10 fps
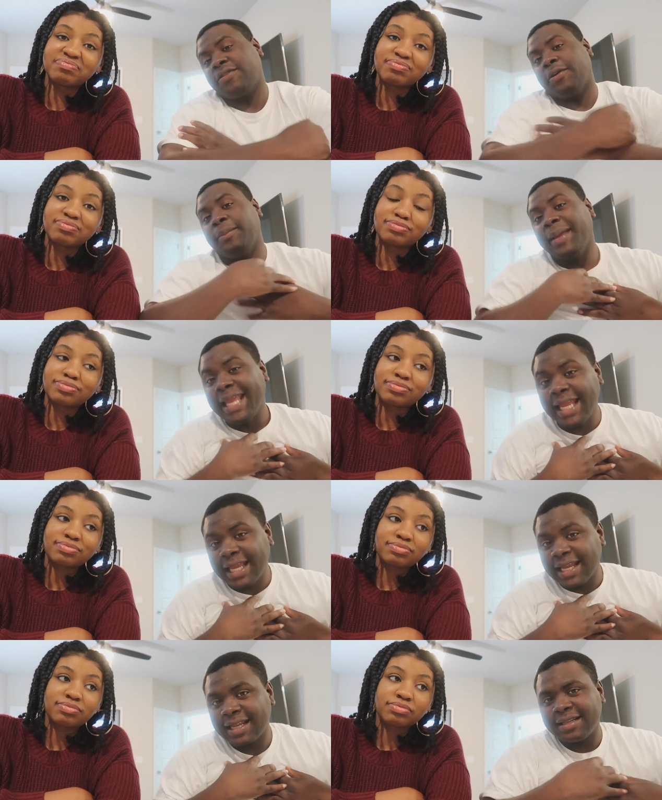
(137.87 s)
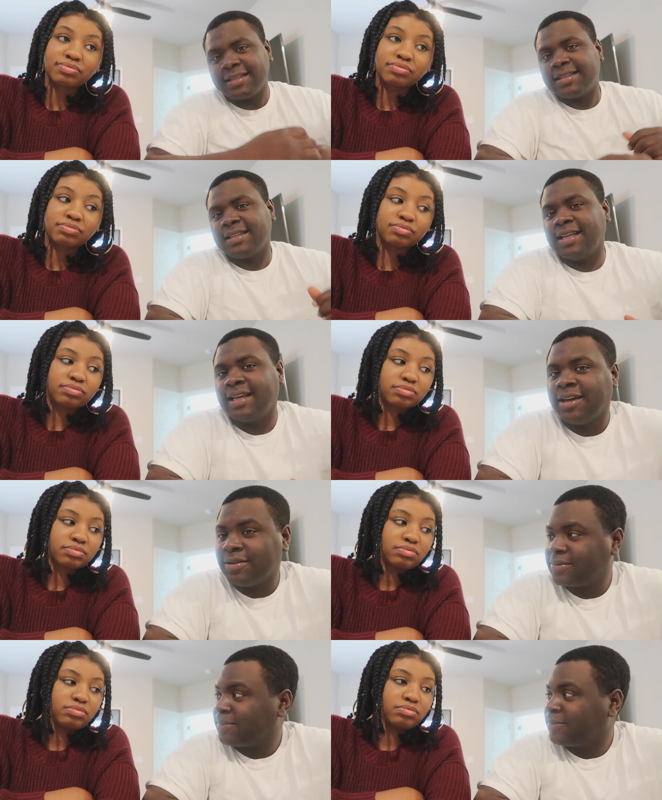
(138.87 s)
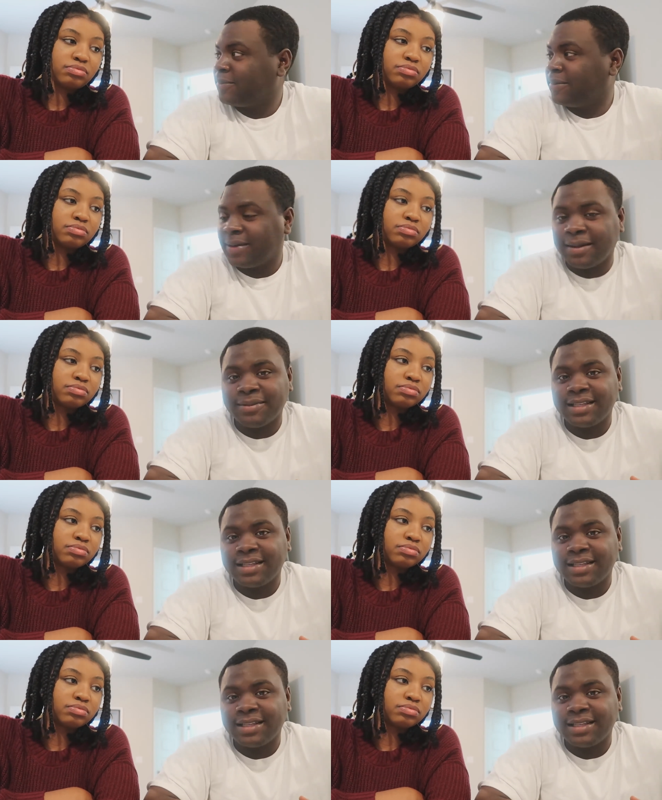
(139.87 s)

Speaker 1: For me, it helps with my